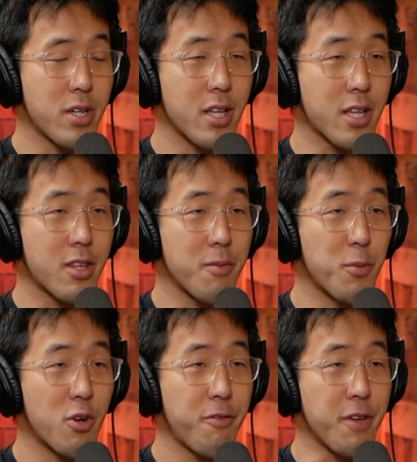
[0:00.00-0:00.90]
Like the
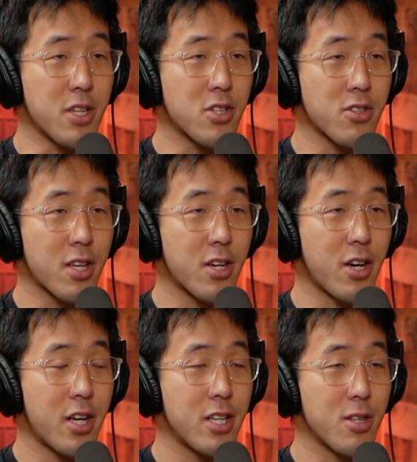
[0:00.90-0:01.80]
more features that are
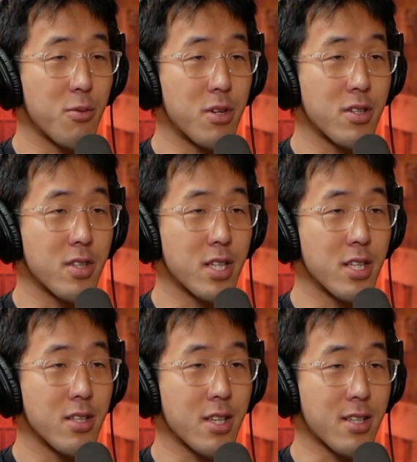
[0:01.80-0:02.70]
on it, the worse it
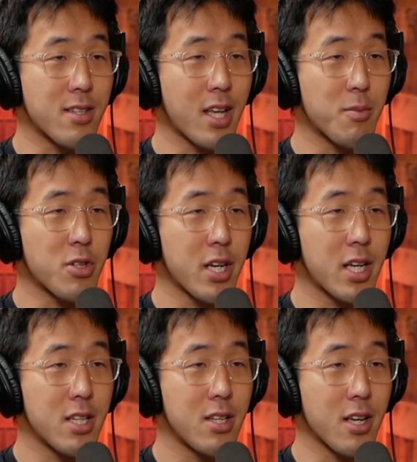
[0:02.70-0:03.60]
is. Like
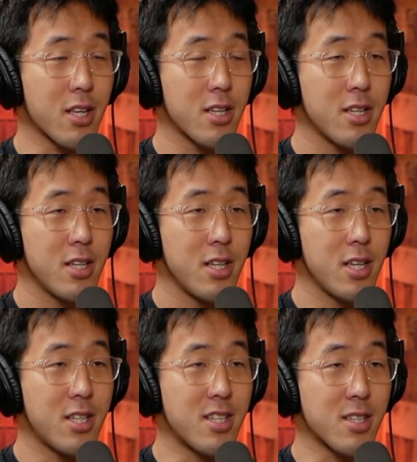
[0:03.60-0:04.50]
Snapchat, like yeah,
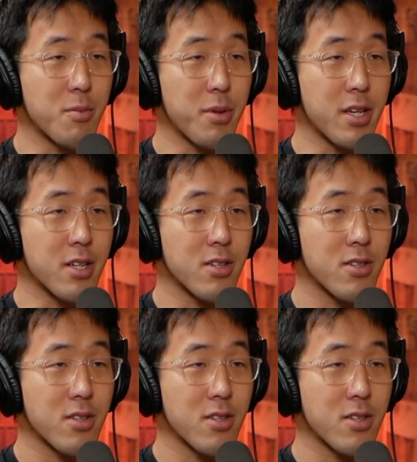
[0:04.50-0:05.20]
every update it seems